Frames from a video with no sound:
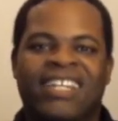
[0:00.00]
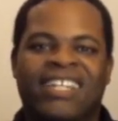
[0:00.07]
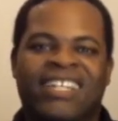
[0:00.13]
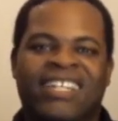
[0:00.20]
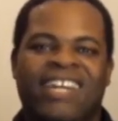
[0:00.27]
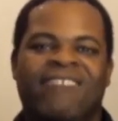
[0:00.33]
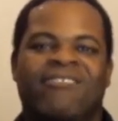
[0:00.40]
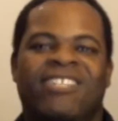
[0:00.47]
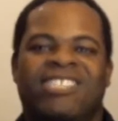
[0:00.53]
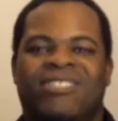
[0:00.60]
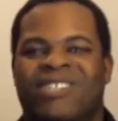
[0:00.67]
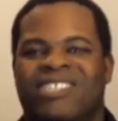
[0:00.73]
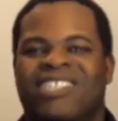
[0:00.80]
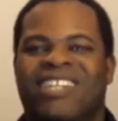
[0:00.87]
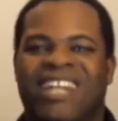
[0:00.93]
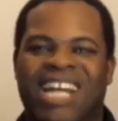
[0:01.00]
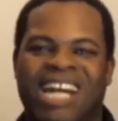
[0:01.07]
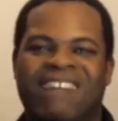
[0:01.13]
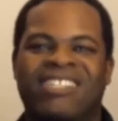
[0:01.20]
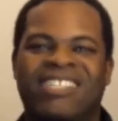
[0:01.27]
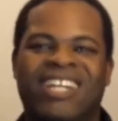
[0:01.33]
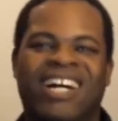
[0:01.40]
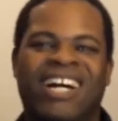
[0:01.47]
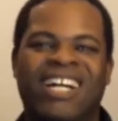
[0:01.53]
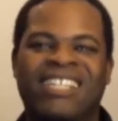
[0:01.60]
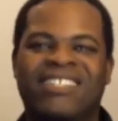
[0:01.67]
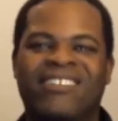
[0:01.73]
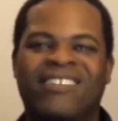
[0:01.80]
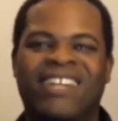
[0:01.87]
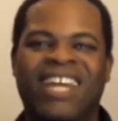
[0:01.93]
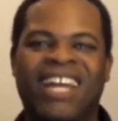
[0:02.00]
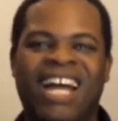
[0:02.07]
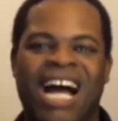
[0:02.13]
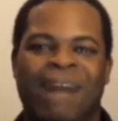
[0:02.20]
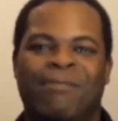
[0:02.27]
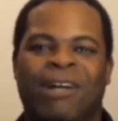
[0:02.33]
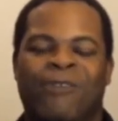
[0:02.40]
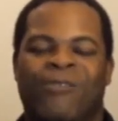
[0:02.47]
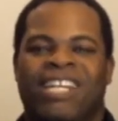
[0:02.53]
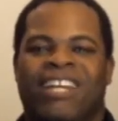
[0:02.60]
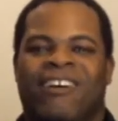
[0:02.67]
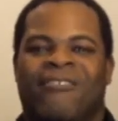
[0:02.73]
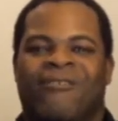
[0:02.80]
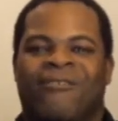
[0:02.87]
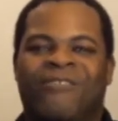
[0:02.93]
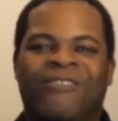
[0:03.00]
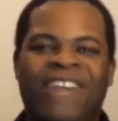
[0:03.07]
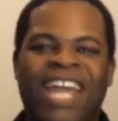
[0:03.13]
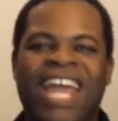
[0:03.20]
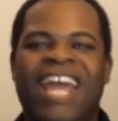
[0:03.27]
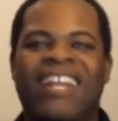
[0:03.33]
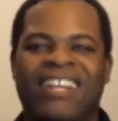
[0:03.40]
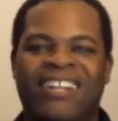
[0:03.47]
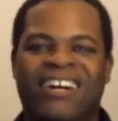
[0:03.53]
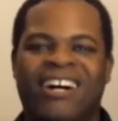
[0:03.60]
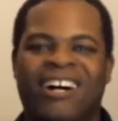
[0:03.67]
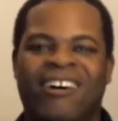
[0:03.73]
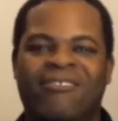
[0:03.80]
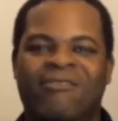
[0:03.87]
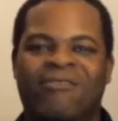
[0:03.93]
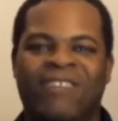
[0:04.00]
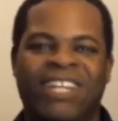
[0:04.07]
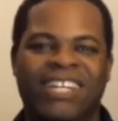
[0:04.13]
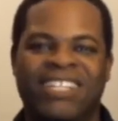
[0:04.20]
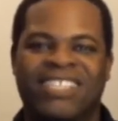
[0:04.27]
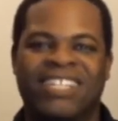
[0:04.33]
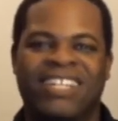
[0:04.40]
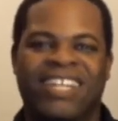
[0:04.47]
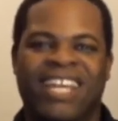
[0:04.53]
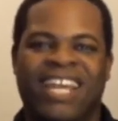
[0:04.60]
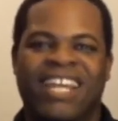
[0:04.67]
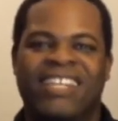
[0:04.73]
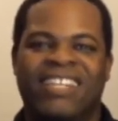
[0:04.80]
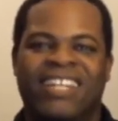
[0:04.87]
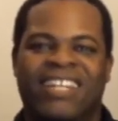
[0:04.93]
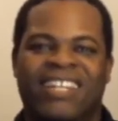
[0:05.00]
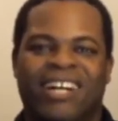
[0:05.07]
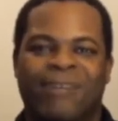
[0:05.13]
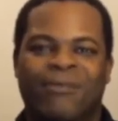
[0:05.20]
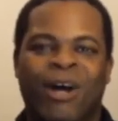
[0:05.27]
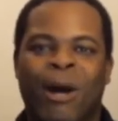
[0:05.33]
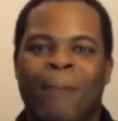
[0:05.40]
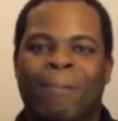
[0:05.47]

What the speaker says: give us what you advertise. Okay, I'm not really a fan of Phineas and in the Club,